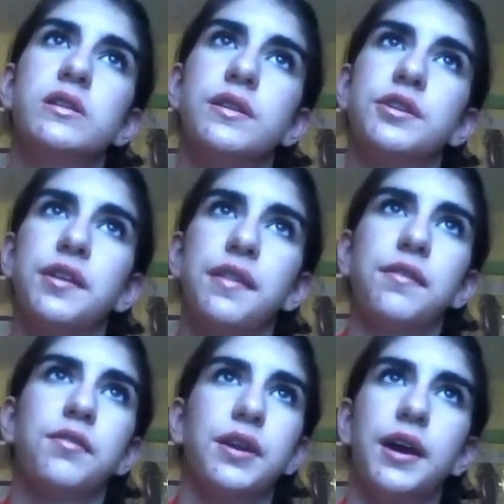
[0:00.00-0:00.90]
They're just
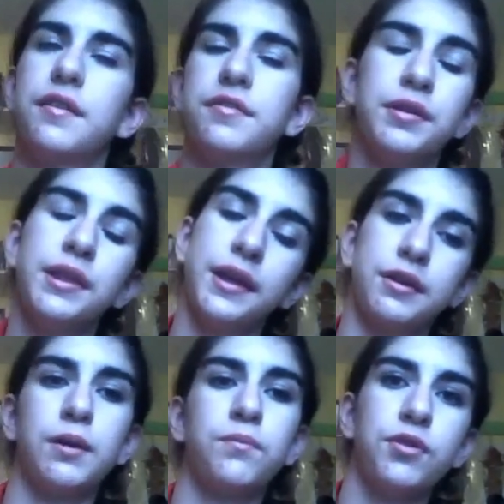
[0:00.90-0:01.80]
so good. I also really like
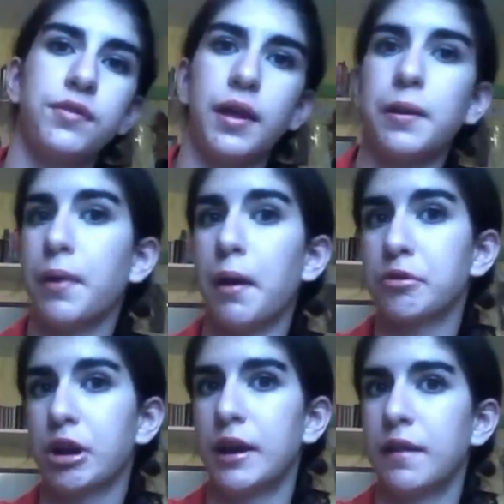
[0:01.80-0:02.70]
grapefruits and
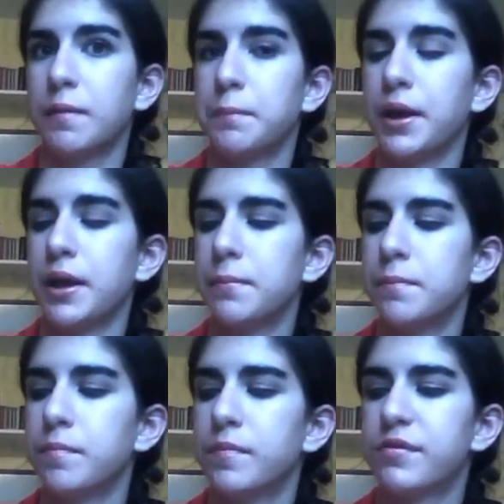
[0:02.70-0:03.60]
pomegranates, but
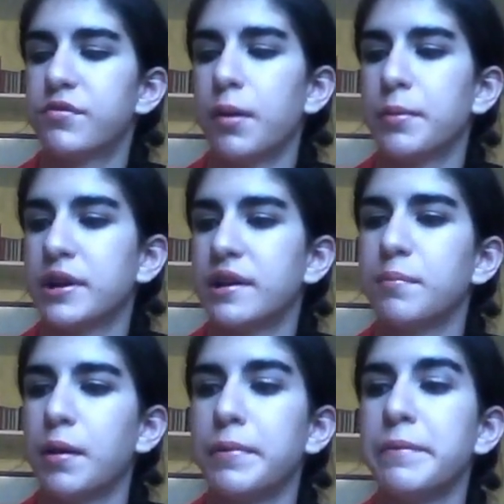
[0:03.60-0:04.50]
strawberries
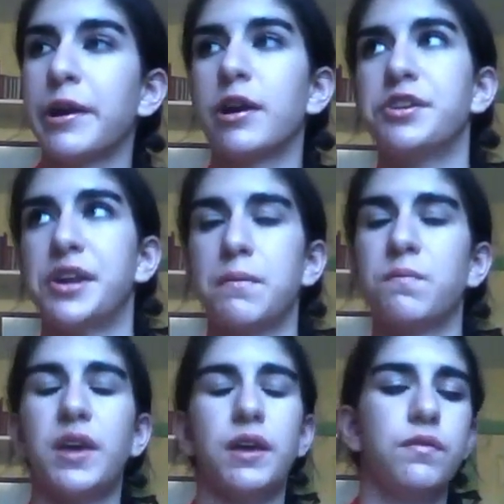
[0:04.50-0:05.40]
might be my all-time
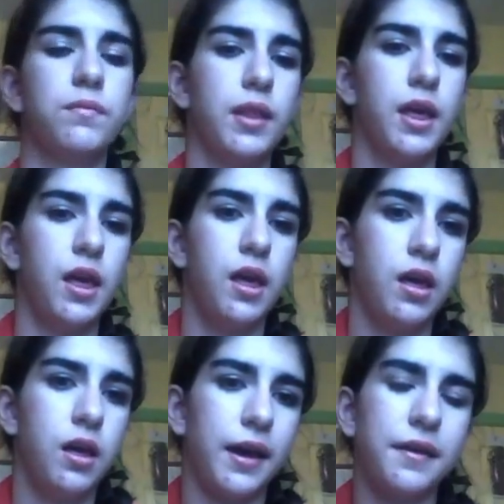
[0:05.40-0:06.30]
fave.
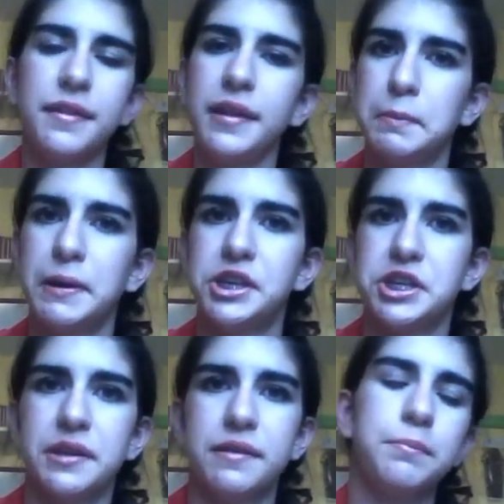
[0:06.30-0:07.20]
I also like
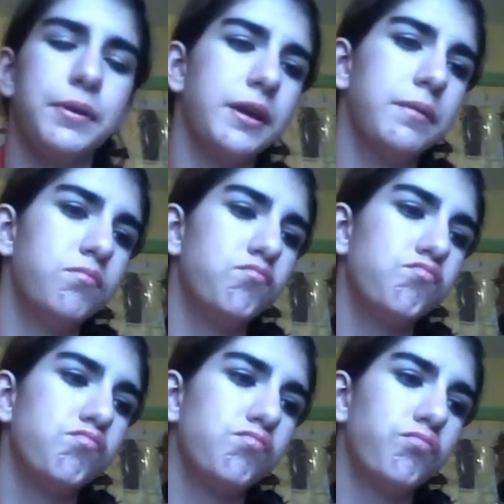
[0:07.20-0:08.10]
peaches, but,
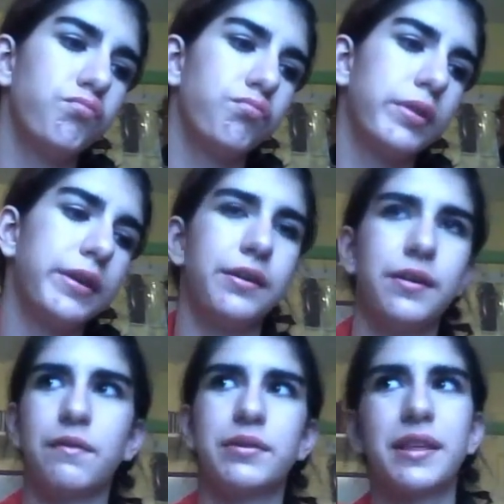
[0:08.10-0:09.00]
you know,
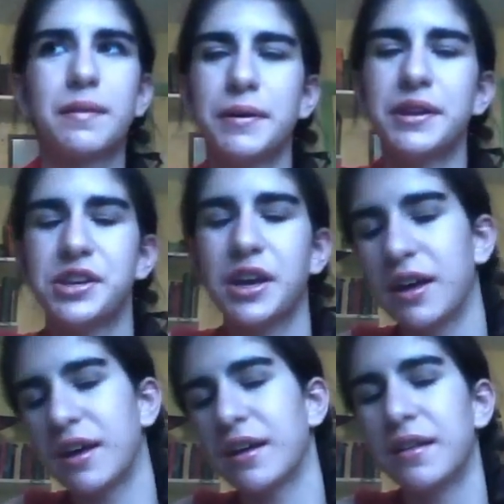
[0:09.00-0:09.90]
everything's peachy, haha.